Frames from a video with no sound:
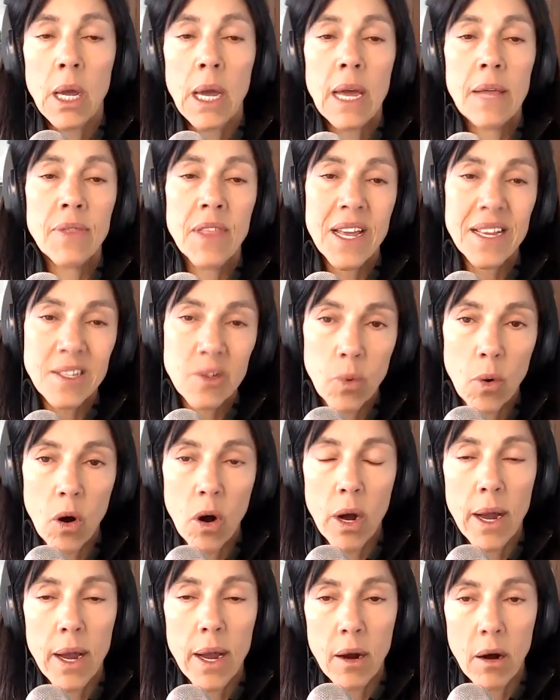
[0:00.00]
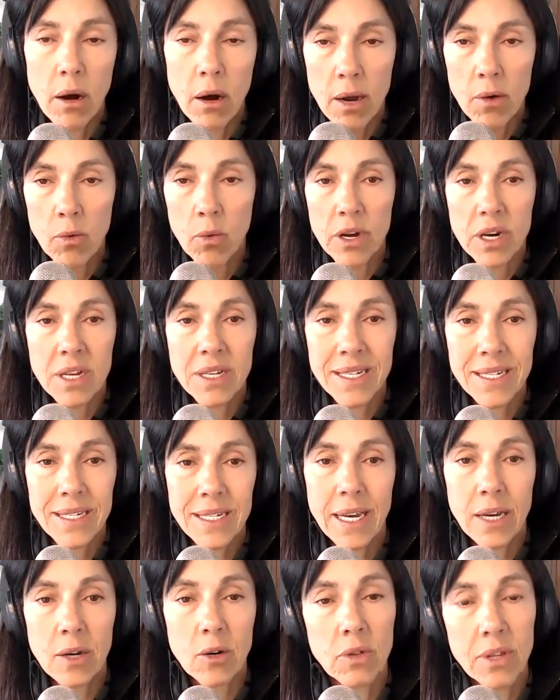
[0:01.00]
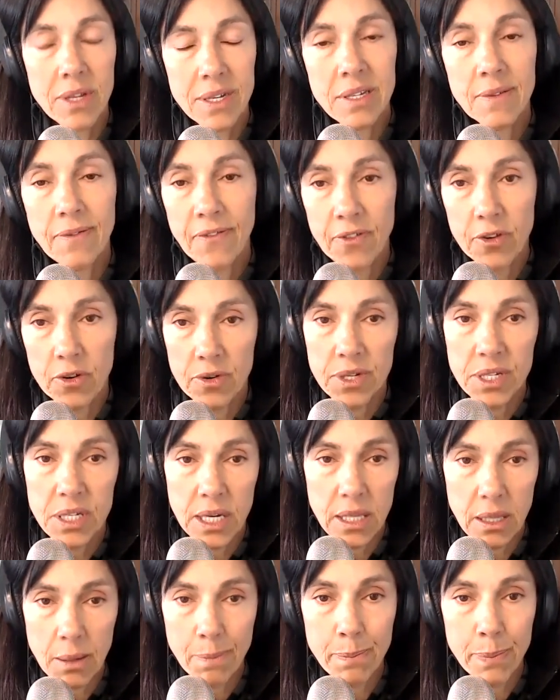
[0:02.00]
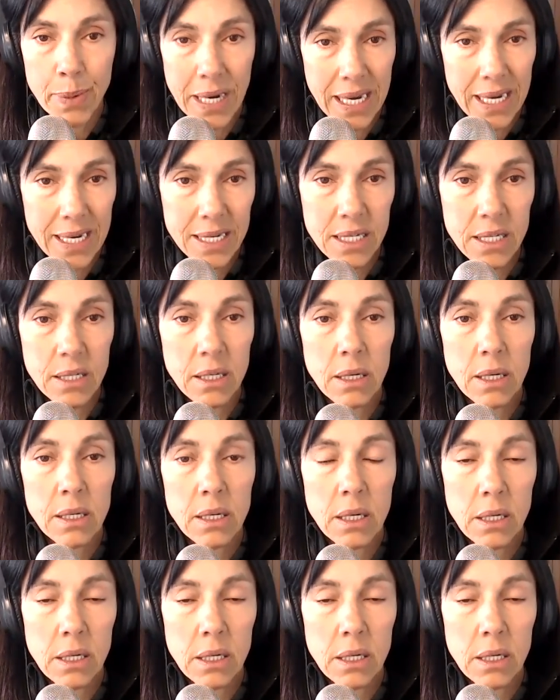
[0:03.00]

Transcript: And that's why I wanted to tackle this first at the base